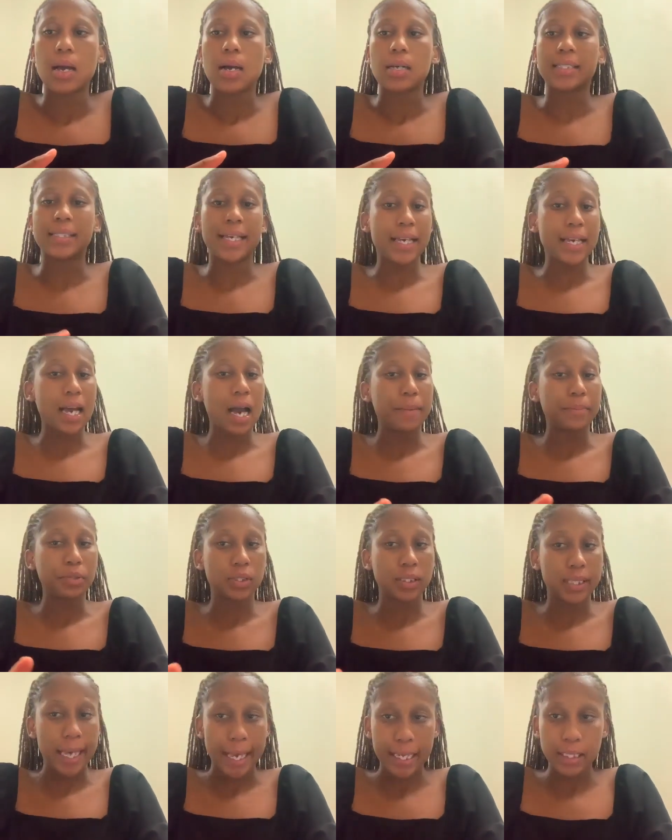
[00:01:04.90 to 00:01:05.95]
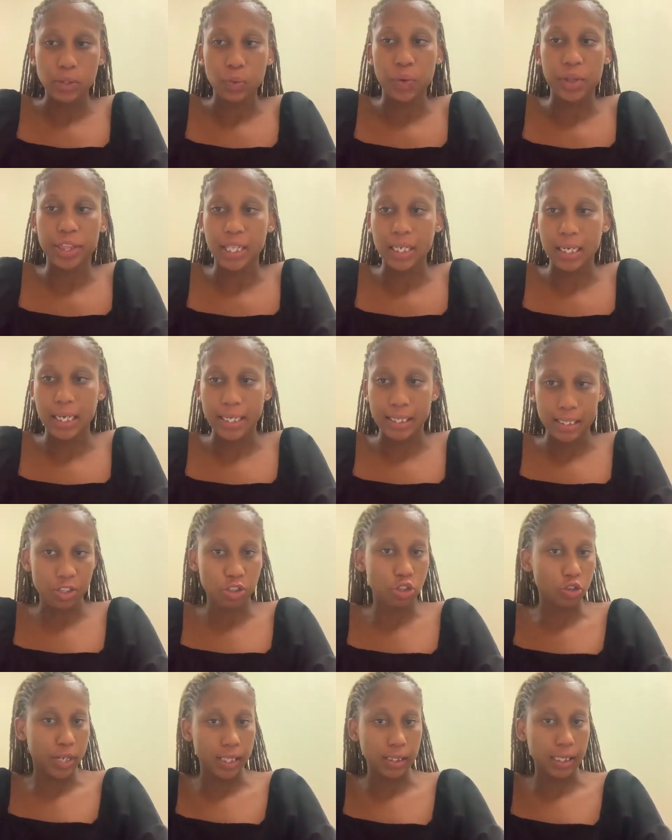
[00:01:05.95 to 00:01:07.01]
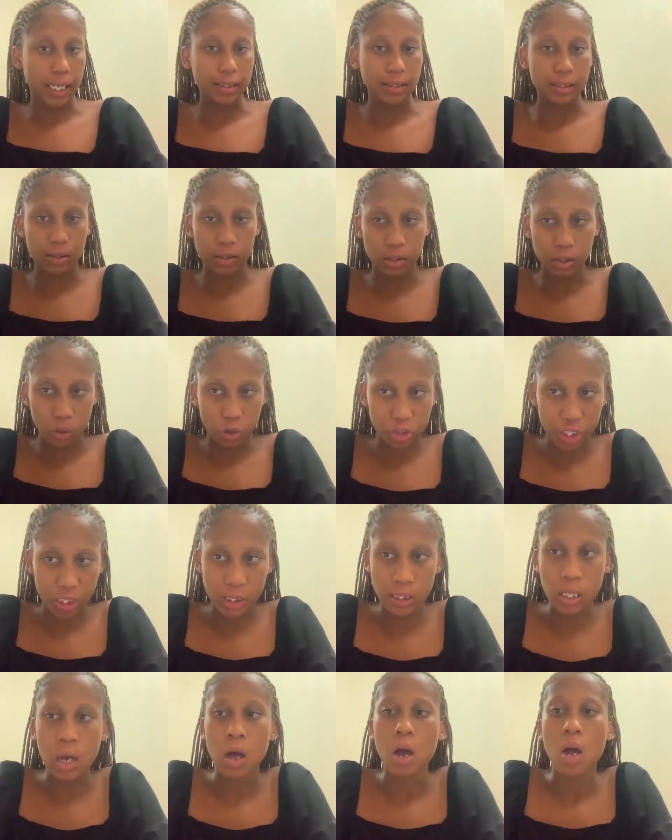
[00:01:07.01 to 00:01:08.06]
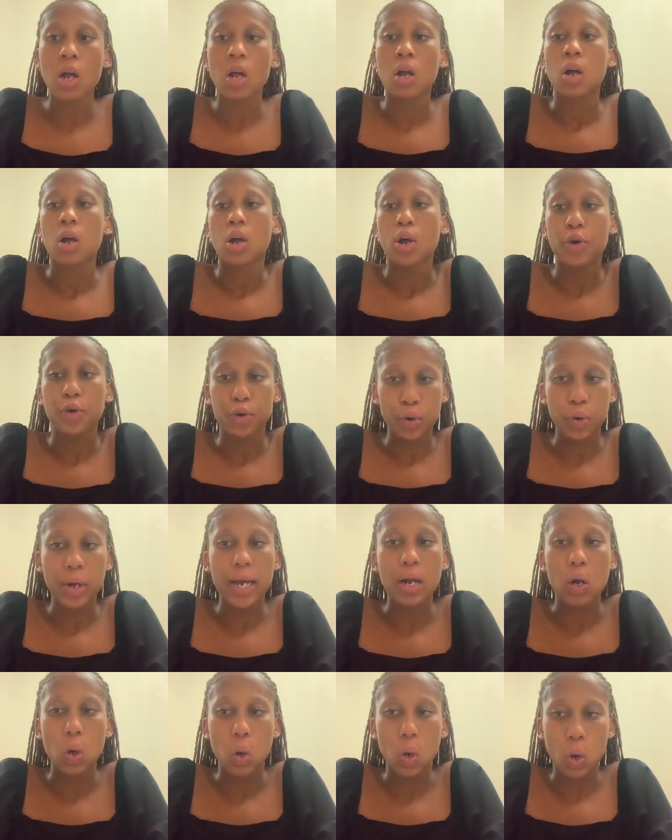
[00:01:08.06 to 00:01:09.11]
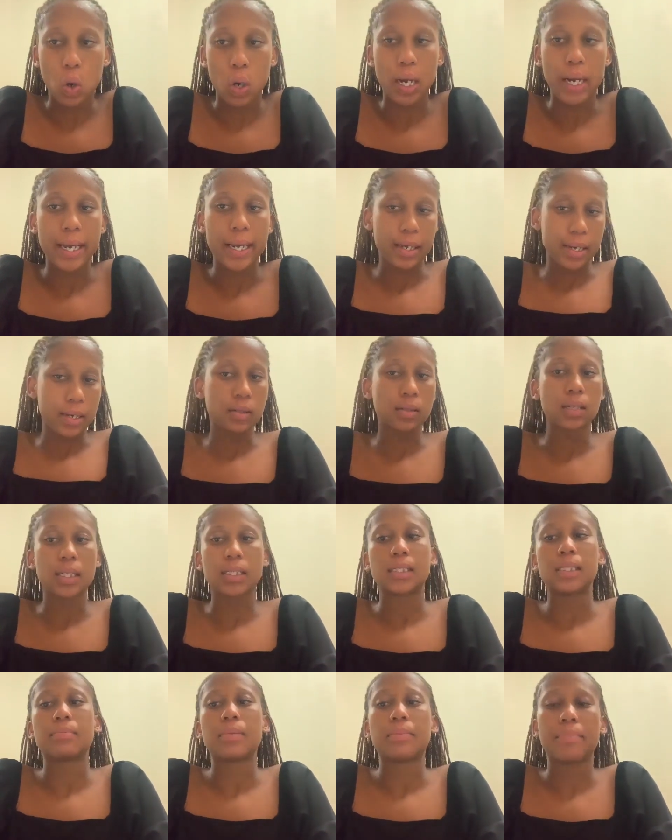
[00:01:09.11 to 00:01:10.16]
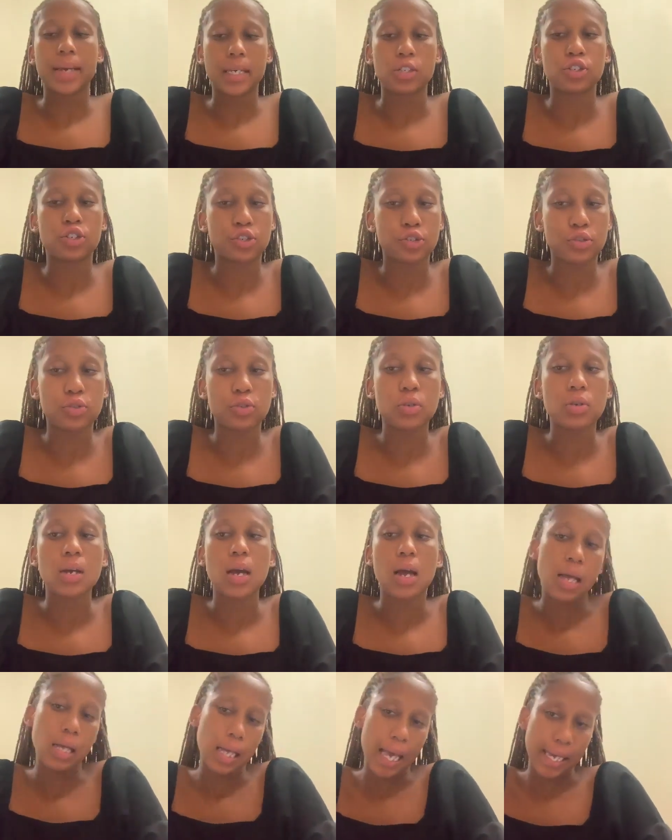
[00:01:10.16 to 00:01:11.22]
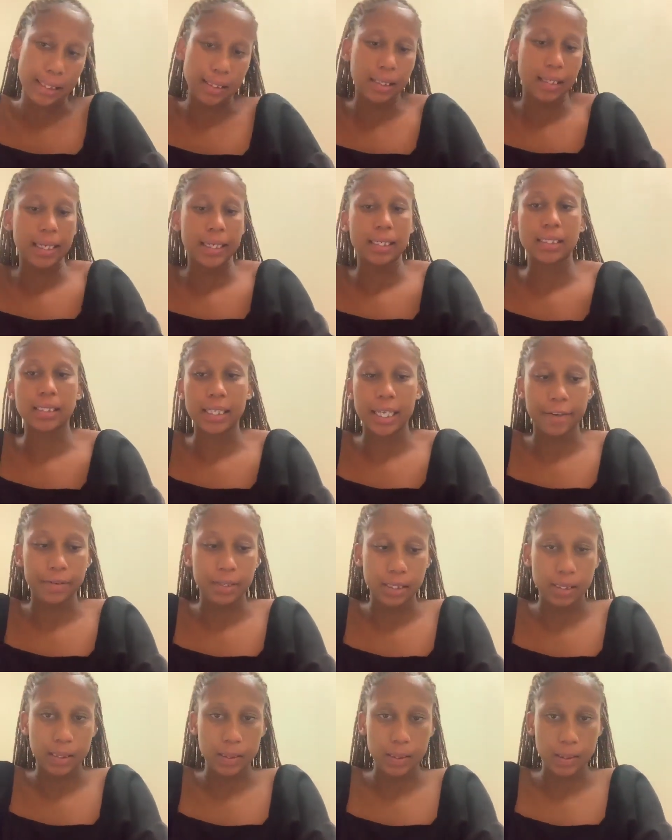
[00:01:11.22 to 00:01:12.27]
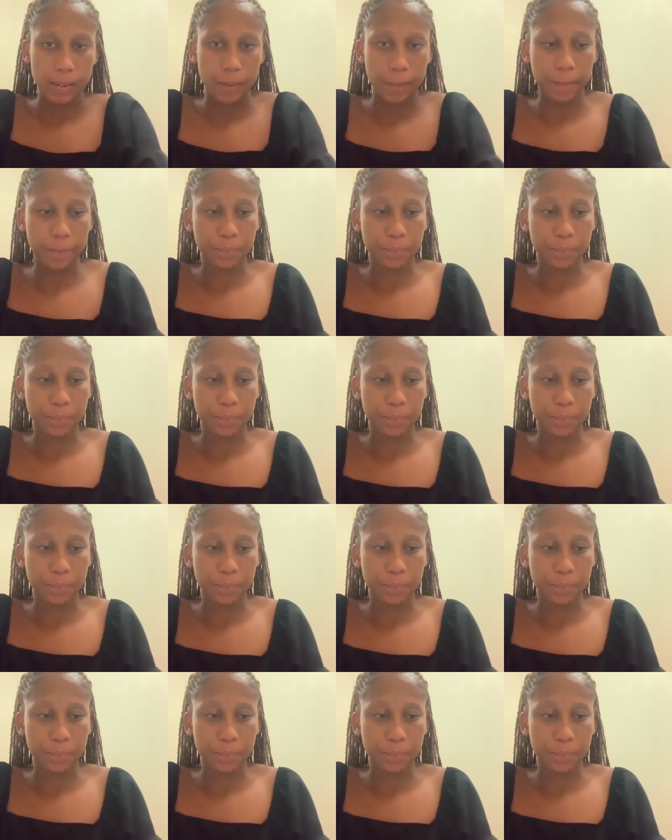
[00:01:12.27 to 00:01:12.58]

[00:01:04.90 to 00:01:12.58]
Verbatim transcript: staying up to date with the latest trends and technologies, grow a loyal customer base through excellent services.